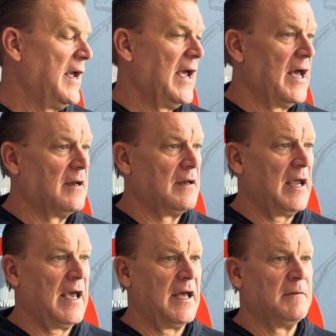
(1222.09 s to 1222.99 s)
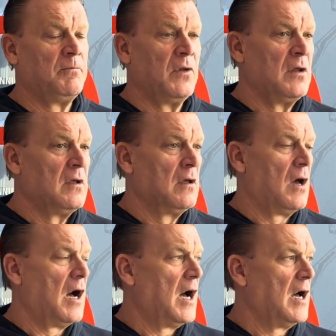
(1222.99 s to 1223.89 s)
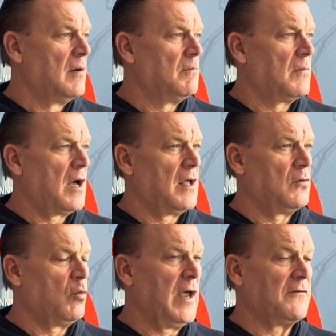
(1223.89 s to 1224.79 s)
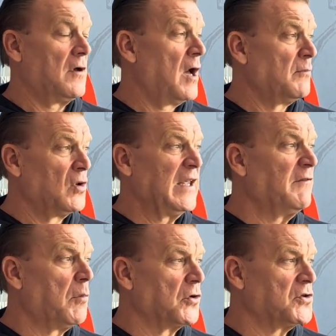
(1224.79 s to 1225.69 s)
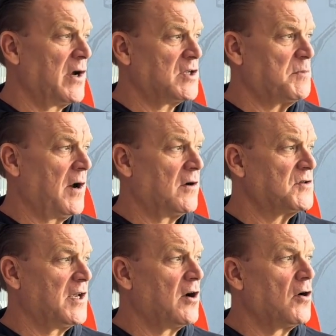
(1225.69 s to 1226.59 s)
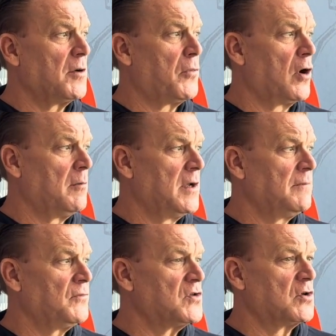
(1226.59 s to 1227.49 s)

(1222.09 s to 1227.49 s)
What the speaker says: And we have unbelievable transparency in our department.